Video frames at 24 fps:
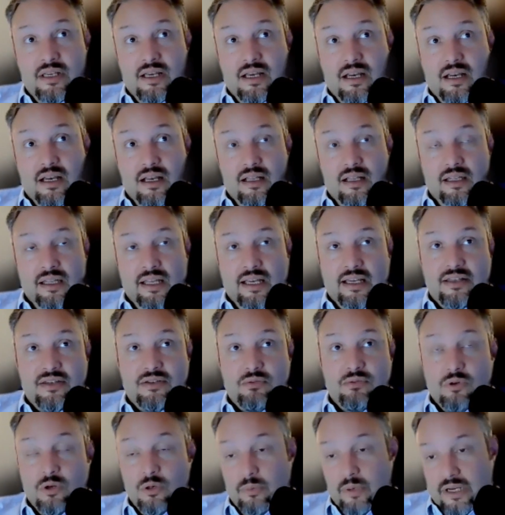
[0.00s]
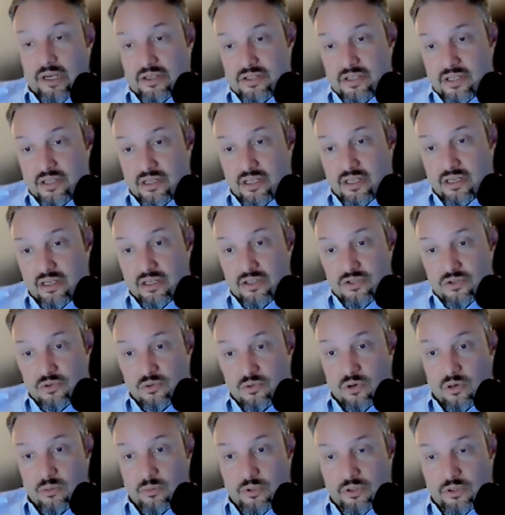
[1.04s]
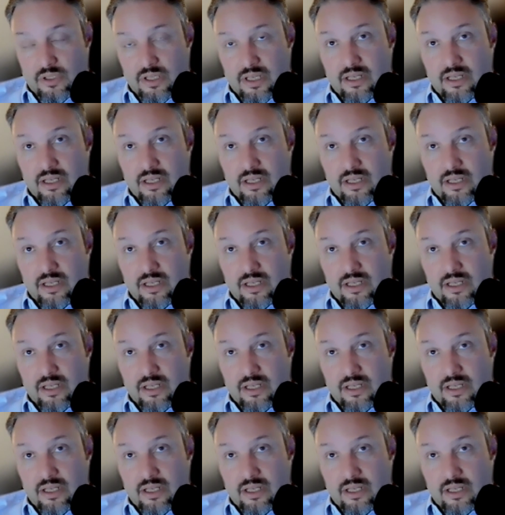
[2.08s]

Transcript: less robust than is normal,